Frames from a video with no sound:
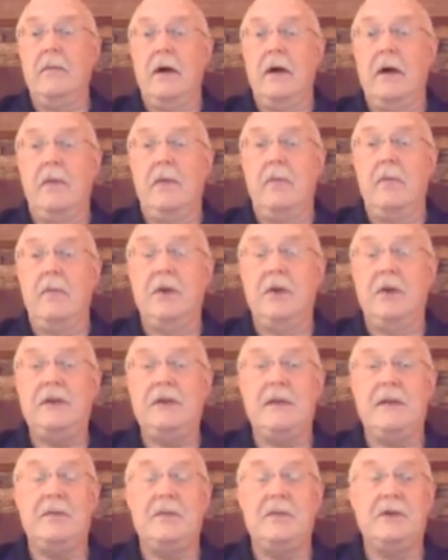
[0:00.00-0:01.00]

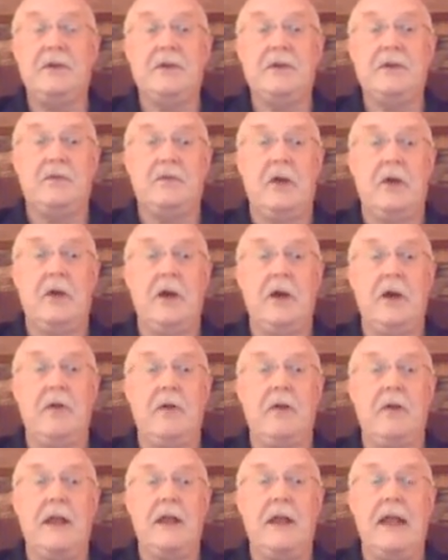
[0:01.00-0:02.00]
multi-temperatures run
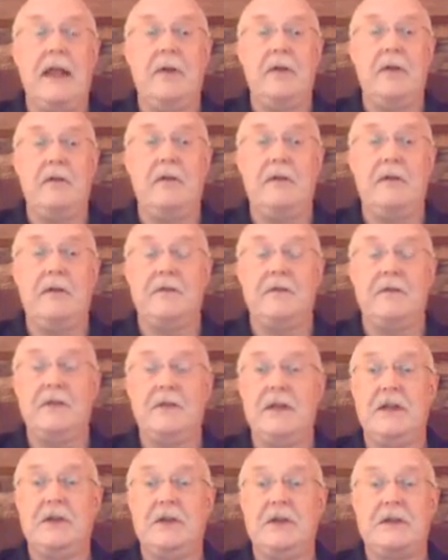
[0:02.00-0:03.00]
over a gamut of different
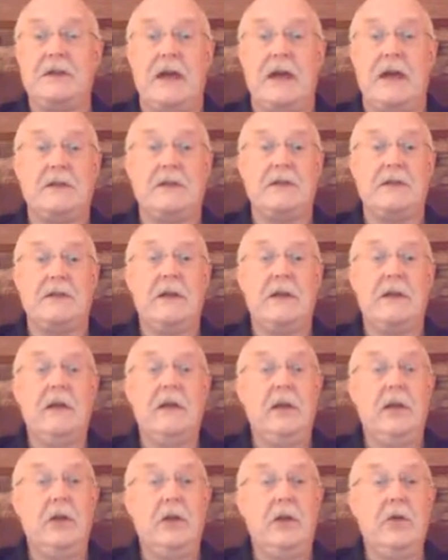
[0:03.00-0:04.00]
steel sizes,
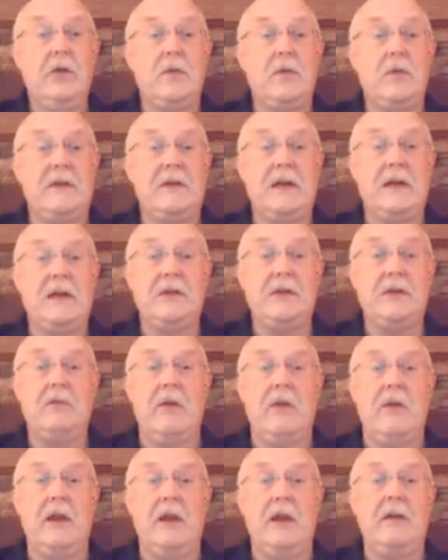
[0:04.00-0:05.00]
you could
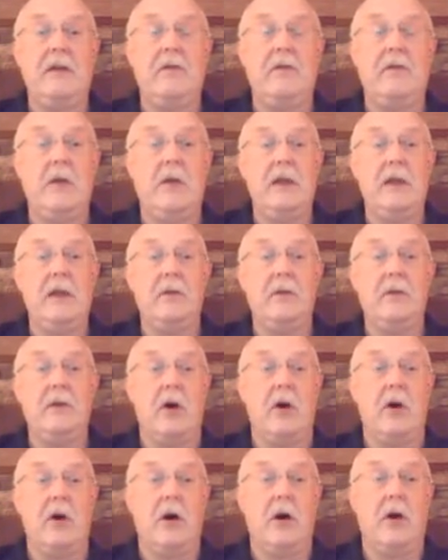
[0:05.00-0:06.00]
potentially run into what you
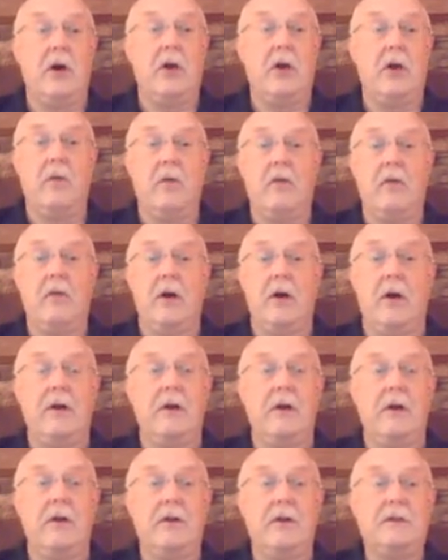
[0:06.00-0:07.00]
would call an
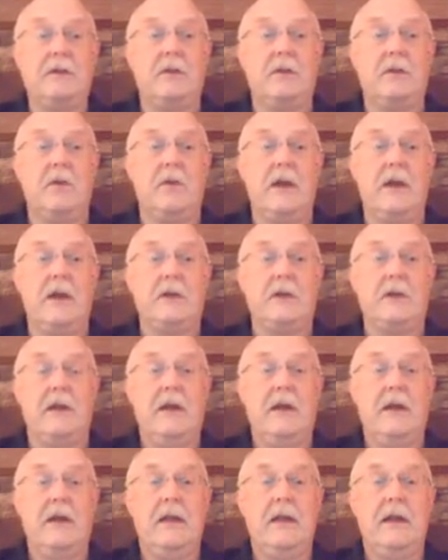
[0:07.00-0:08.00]
over-under
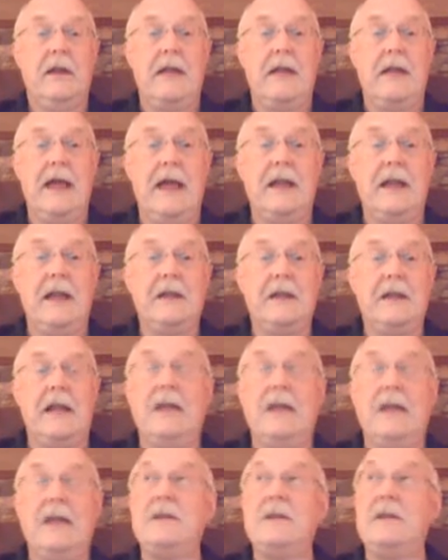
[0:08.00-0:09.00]
situation. That is,
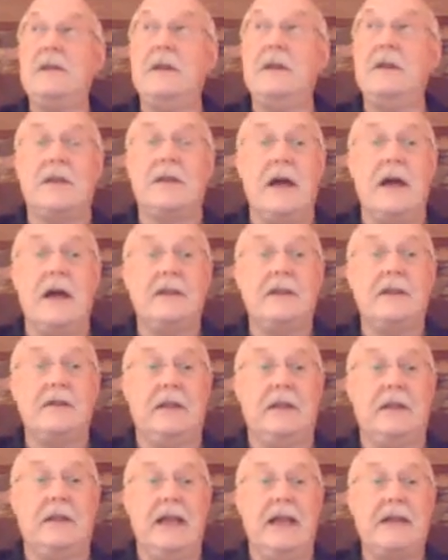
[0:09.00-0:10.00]
any steel
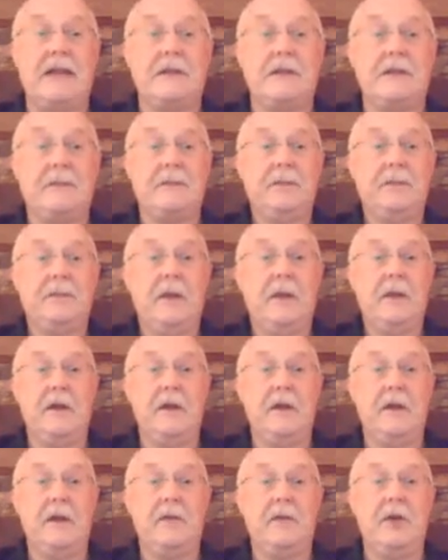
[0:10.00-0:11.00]
sizes less
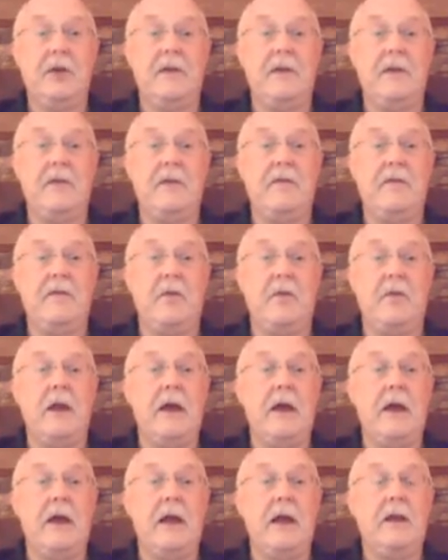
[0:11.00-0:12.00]
than a W10 by
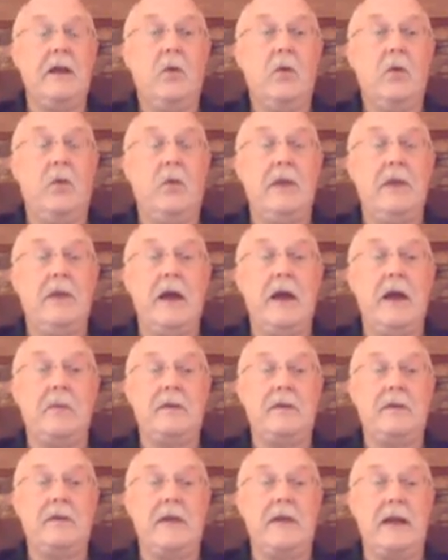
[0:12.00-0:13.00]
49 will be
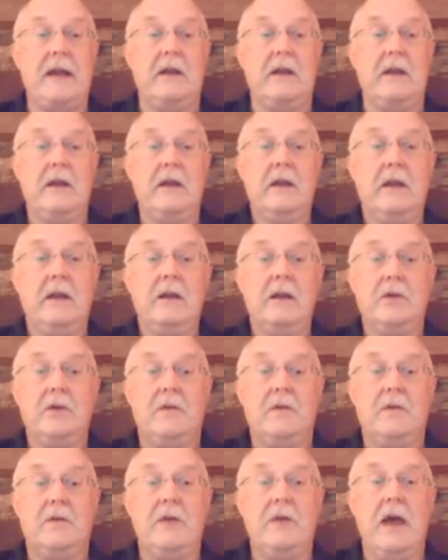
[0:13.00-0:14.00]
underprotected.
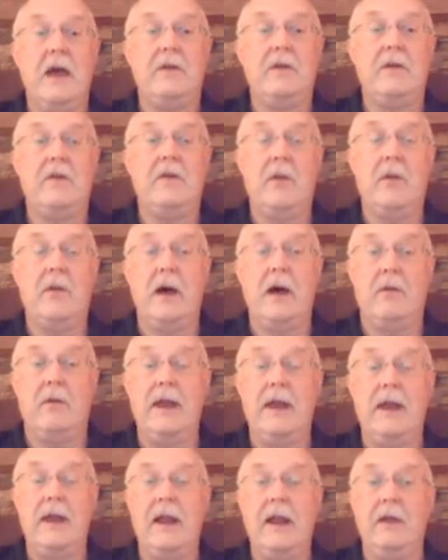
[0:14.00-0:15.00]
So if you have a
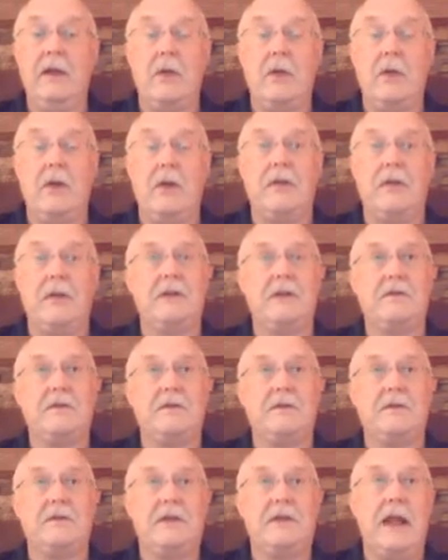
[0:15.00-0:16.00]
2-hour rating, a 2-hour
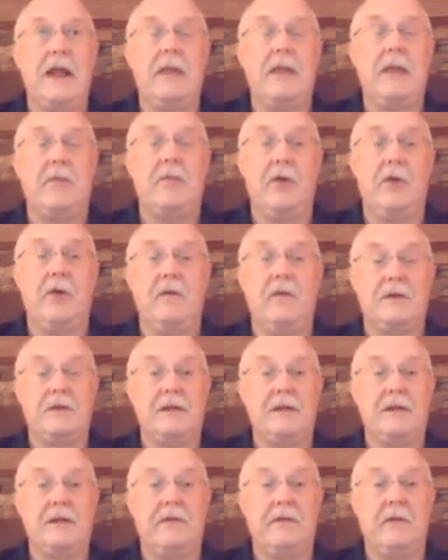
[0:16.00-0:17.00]
thickness of, say,
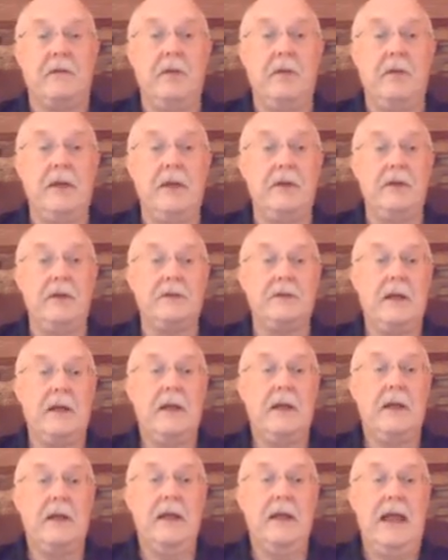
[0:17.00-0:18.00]
8.47 millimeters,
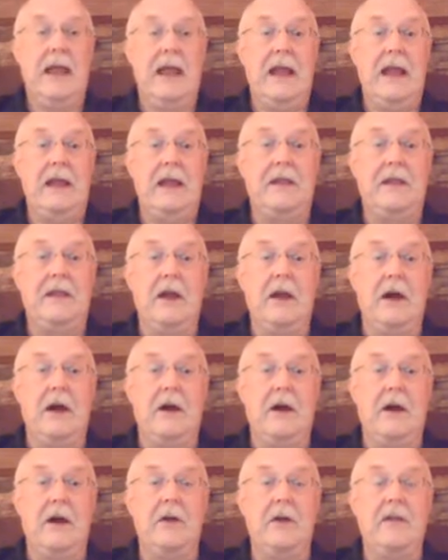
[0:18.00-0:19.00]

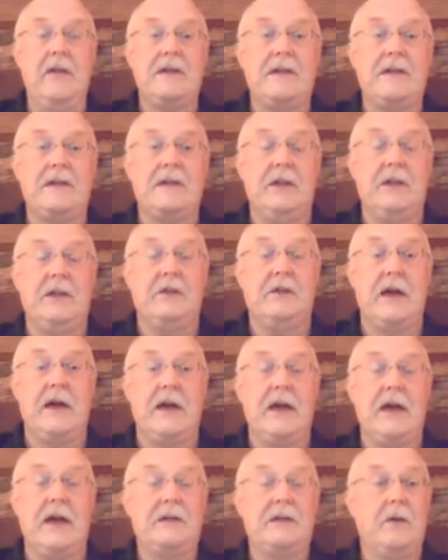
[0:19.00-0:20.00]
anything under that steel
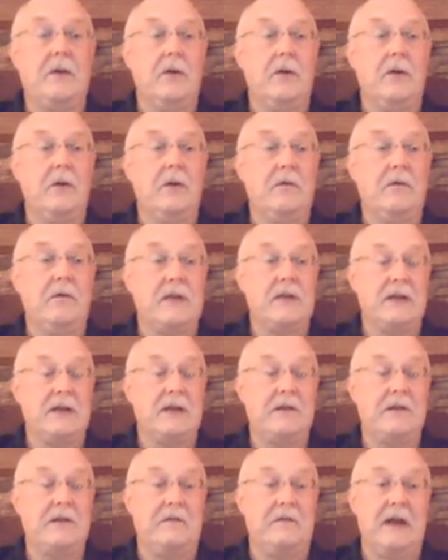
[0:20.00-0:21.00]
size or
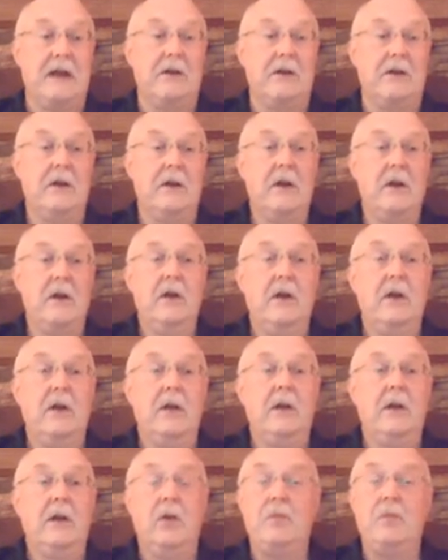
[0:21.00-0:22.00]
section factor,
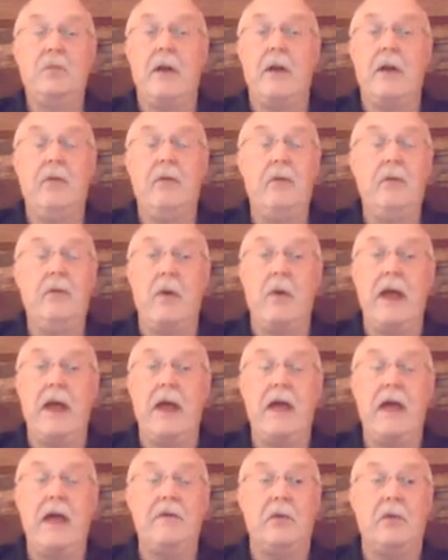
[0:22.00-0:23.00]
you probably
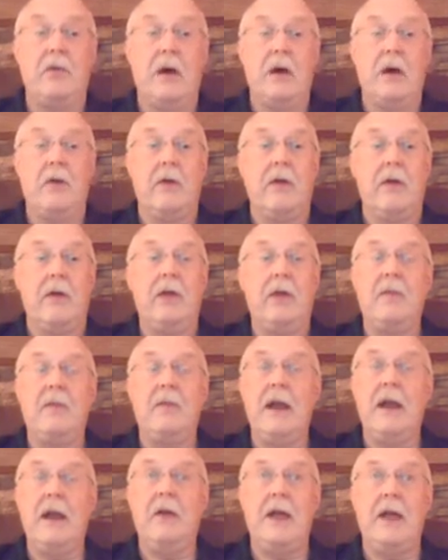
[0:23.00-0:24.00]
won't have a 2-hour rating. You
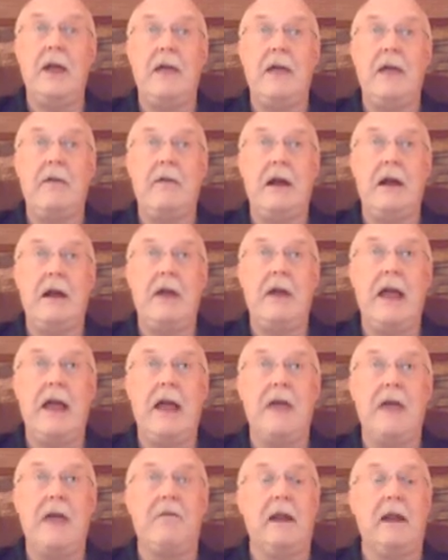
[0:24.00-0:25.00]
might only have an
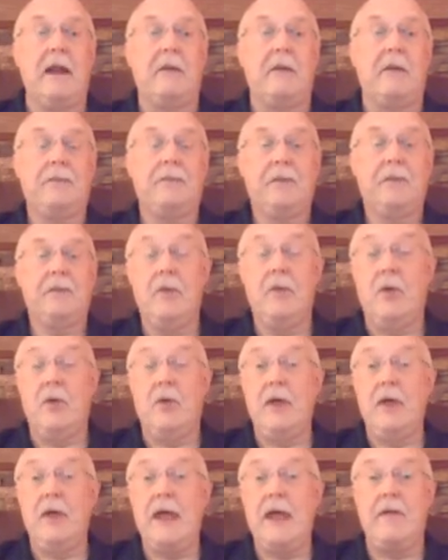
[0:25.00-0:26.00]
1.5-hour rating, or you
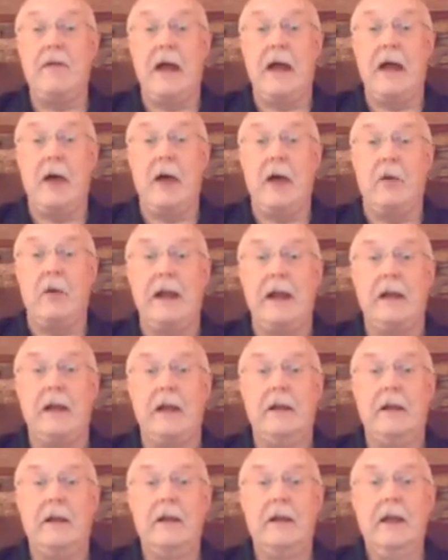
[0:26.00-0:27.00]
might only have an hour
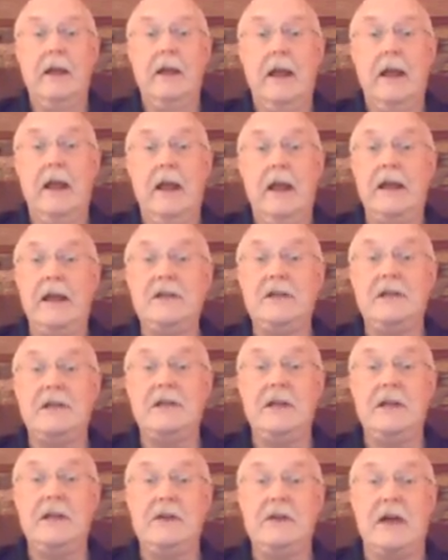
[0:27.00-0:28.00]
rating. And any
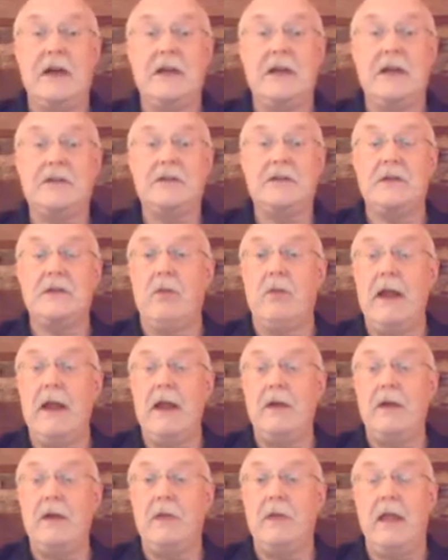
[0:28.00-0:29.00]
steel size is
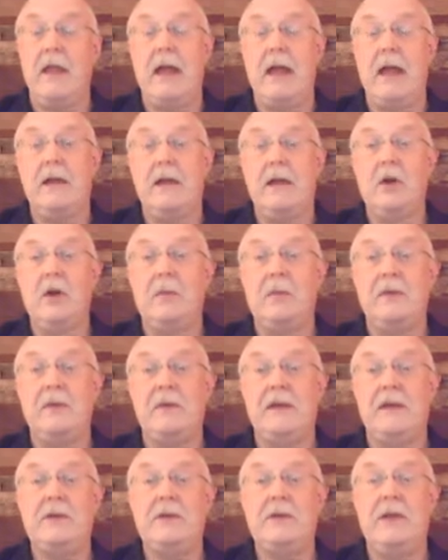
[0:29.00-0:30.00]
greater than that, you could
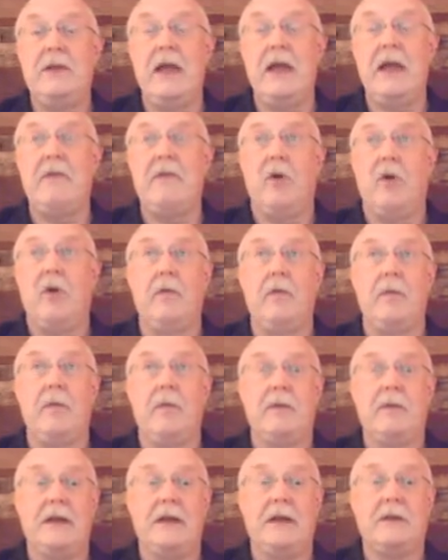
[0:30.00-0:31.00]
potentially have
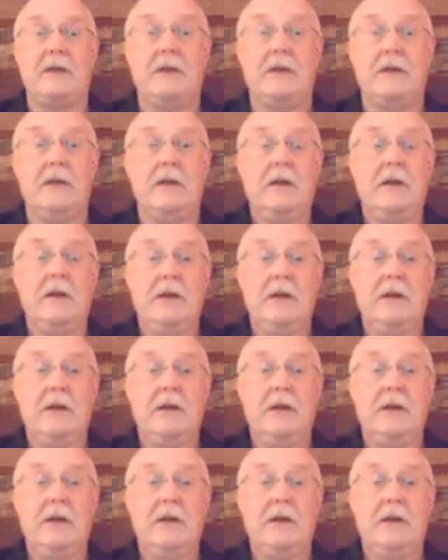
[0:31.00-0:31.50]
overprotection.